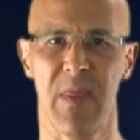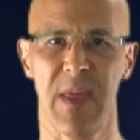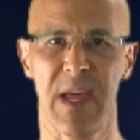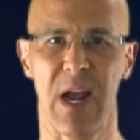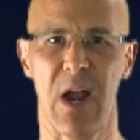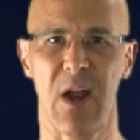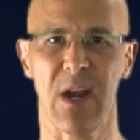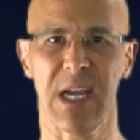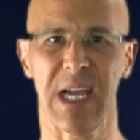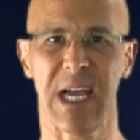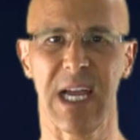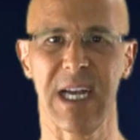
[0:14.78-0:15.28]
that
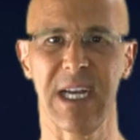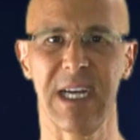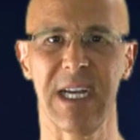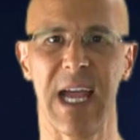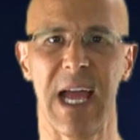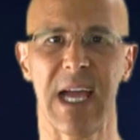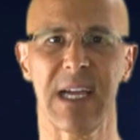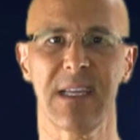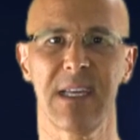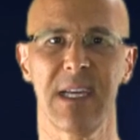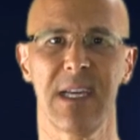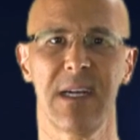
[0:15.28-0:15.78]
are
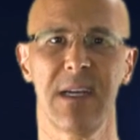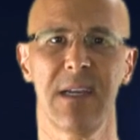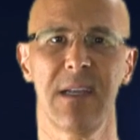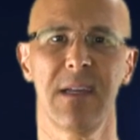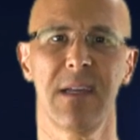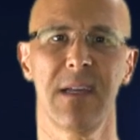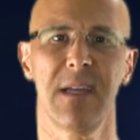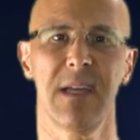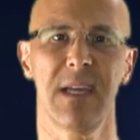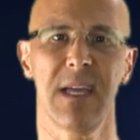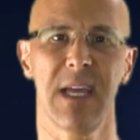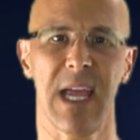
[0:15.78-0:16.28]
connected
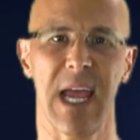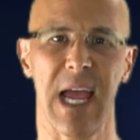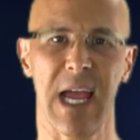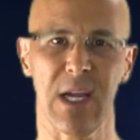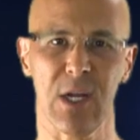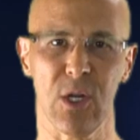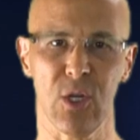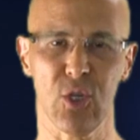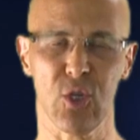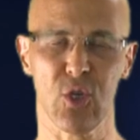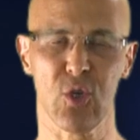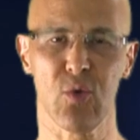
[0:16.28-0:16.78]
and
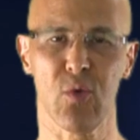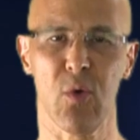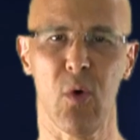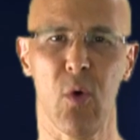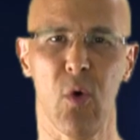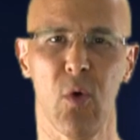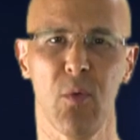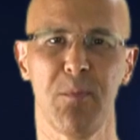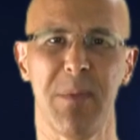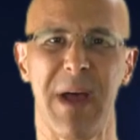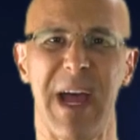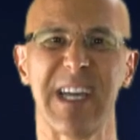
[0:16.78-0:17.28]

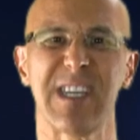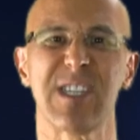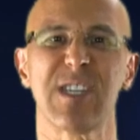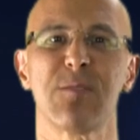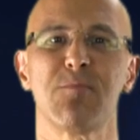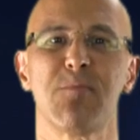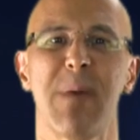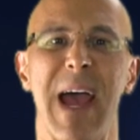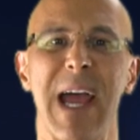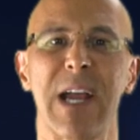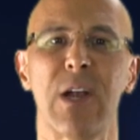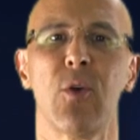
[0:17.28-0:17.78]
controlled by
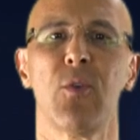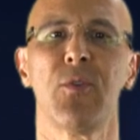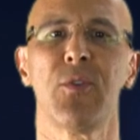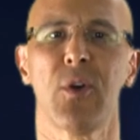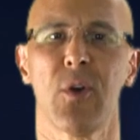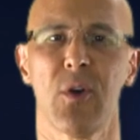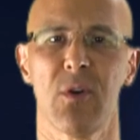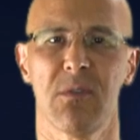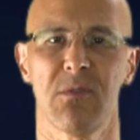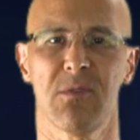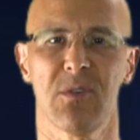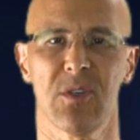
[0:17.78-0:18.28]
spinal
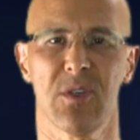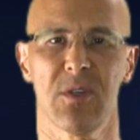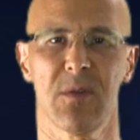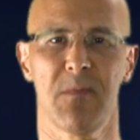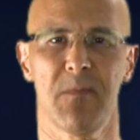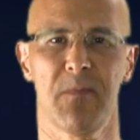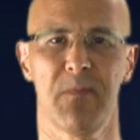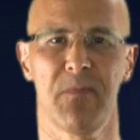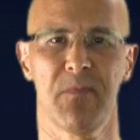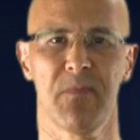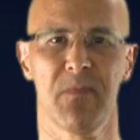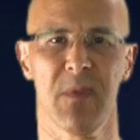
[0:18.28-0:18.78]
nerves.
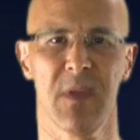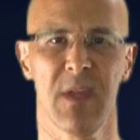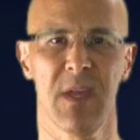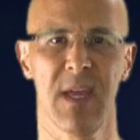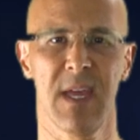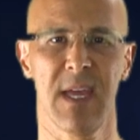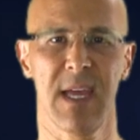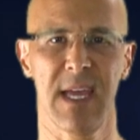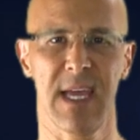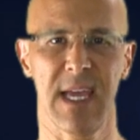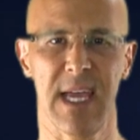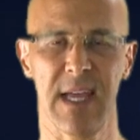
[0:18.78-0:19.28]

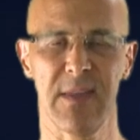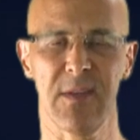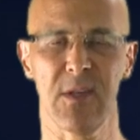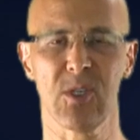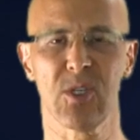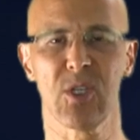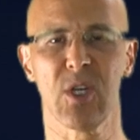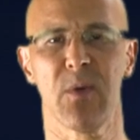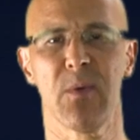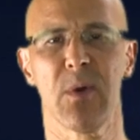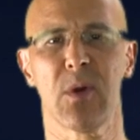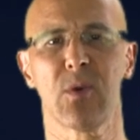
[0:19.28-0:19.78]
In the
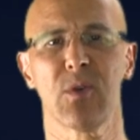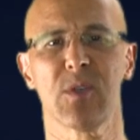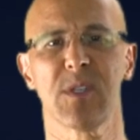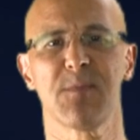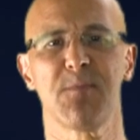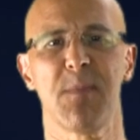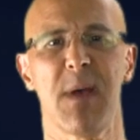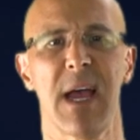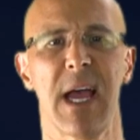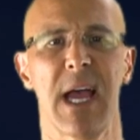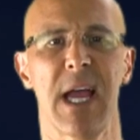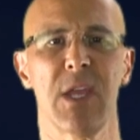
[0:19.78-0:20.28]
cervical
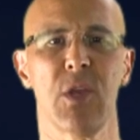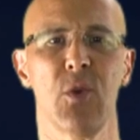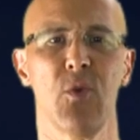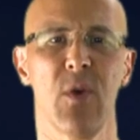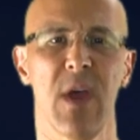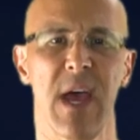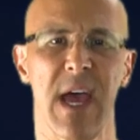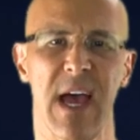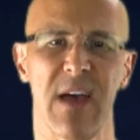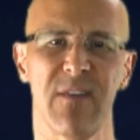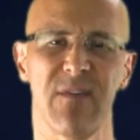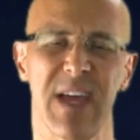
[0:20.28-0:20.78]
spine, you
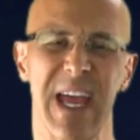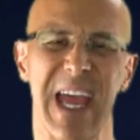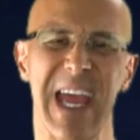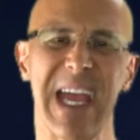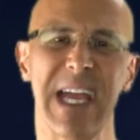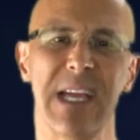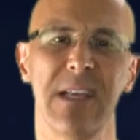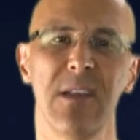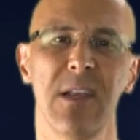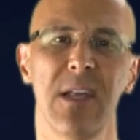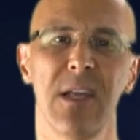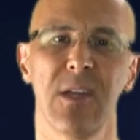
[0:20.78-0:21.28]
have
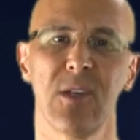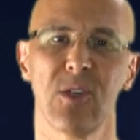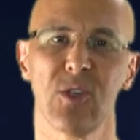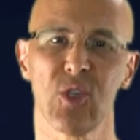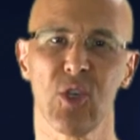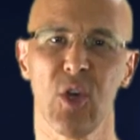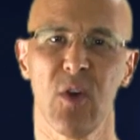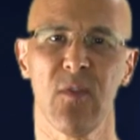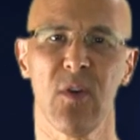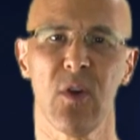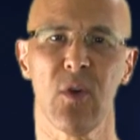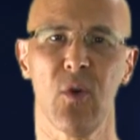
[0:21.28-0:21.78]
eight
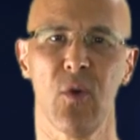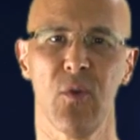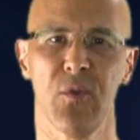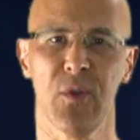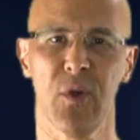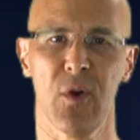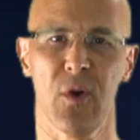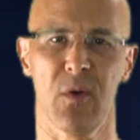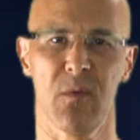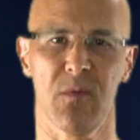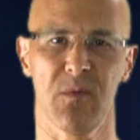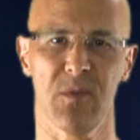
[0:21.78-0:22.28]
cervical
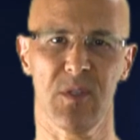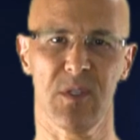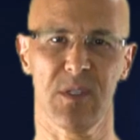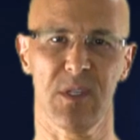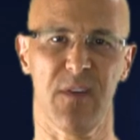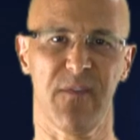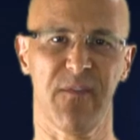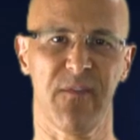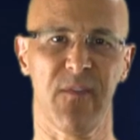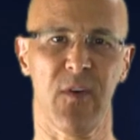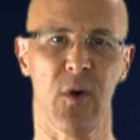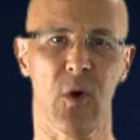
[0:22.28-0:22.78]
nerves. The
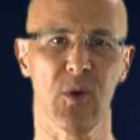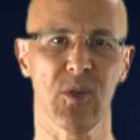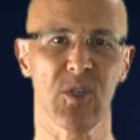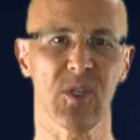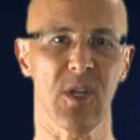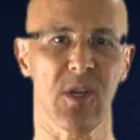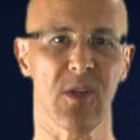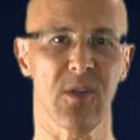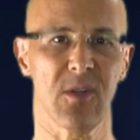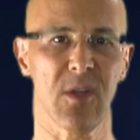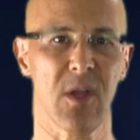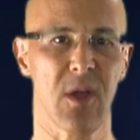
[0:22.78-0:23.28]

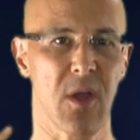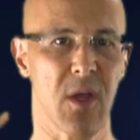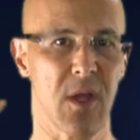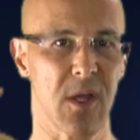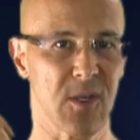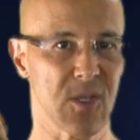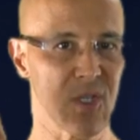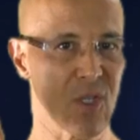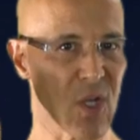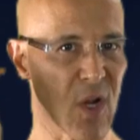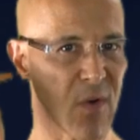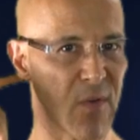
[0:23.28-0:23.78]
first
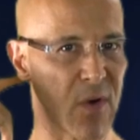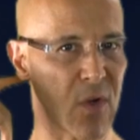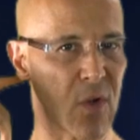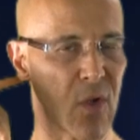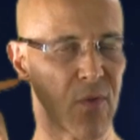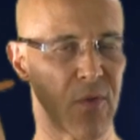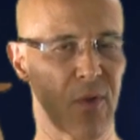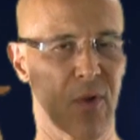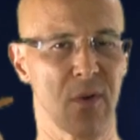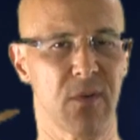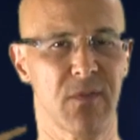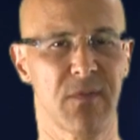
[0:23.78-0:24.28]
cervical
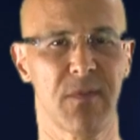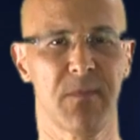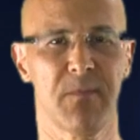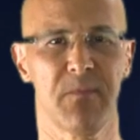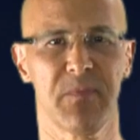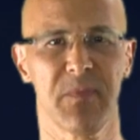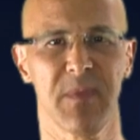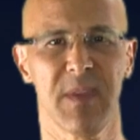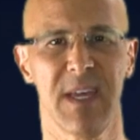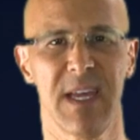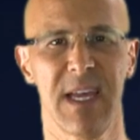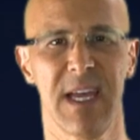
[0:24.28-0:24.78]
nerve
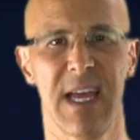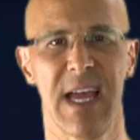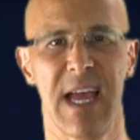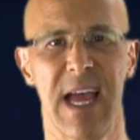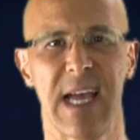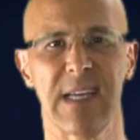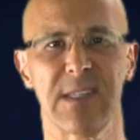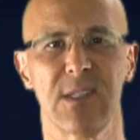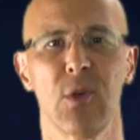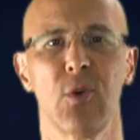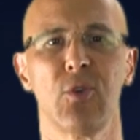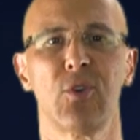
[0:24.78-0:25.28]

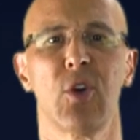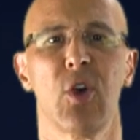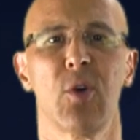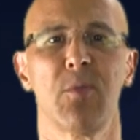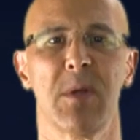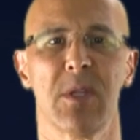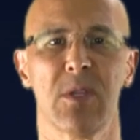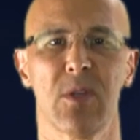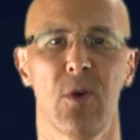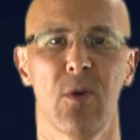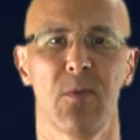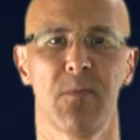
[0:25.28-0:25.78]
has no
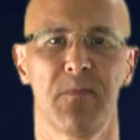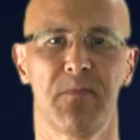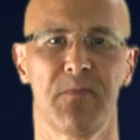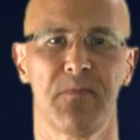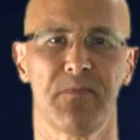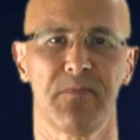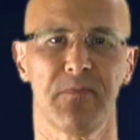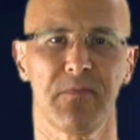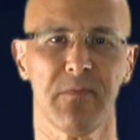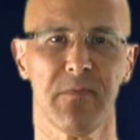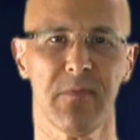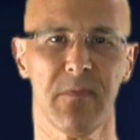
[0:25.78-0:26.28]
dermatome.
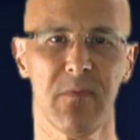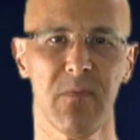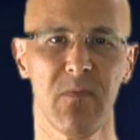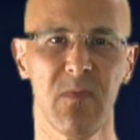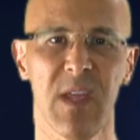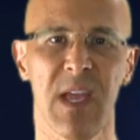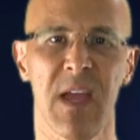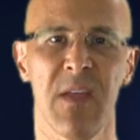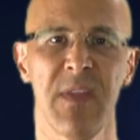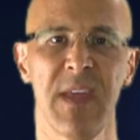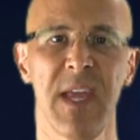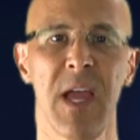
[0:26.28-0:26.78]

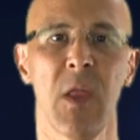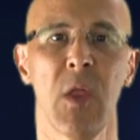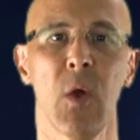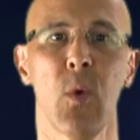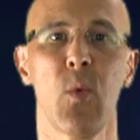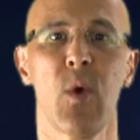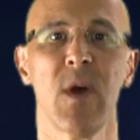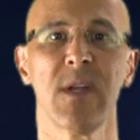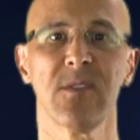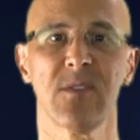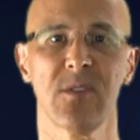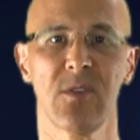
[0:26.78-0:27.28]
The other
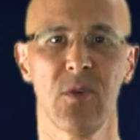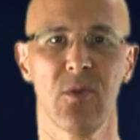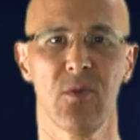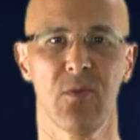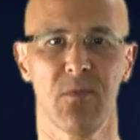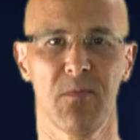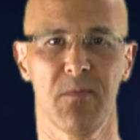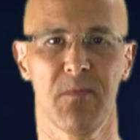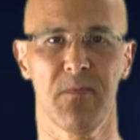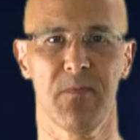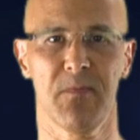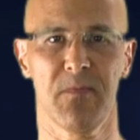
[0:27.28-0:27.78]
ones
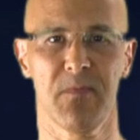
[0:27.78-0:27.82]
do.